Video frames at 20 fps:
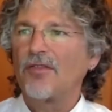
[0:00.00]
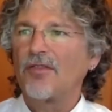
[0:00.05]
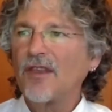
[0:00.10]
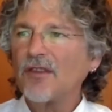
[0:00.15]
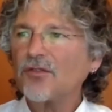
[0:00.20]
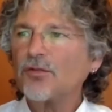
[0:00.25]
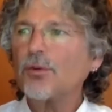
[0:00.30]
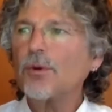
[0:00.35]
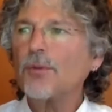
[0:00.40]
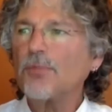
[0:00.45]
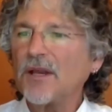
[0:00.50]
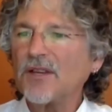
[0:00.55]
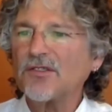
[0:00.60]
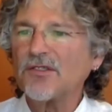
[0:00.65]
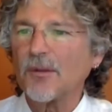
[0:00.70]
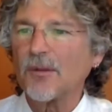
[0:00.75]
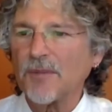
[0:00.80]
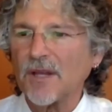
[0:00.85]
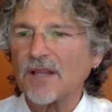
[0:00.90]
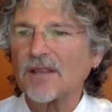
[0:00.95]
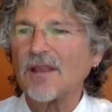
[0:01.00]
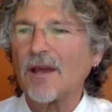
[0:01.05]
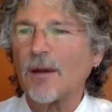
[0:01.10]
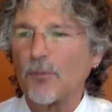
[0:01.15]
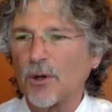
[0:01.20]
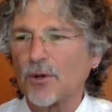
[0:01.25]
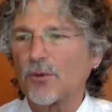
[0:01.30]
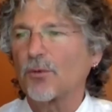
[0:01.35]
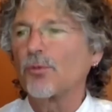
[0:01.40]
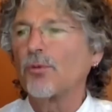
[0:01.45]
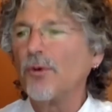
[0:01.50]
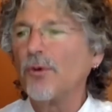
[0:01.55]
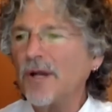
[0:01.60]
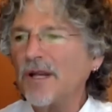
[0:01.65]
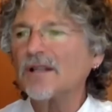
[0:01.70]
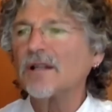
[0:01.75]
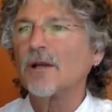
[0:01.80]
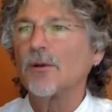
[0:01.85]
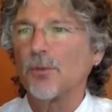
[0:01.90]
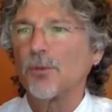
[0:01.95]
This would be something that would
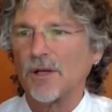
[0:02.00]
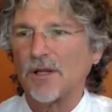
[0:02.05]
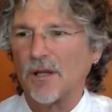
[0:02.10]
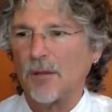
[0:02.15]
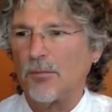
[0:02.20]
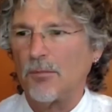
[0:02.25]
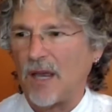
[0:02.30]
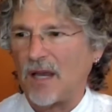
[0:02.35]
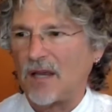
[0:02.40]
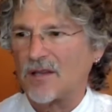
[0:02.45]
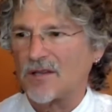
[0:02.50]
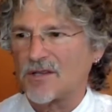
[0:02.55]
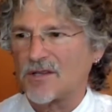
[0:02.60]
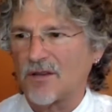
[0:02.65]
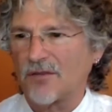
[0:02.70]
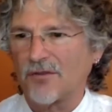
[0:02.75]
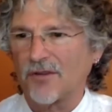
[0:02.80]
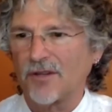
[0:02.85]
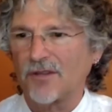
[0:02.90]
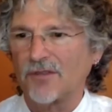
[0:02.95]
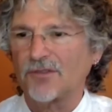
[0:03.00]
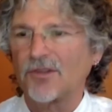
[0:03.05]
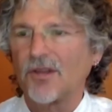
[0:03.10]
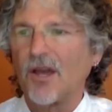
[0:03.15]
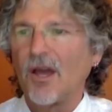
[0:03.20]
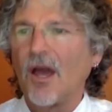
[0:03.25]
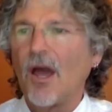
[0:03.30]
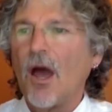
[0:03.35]
really, really make a difference.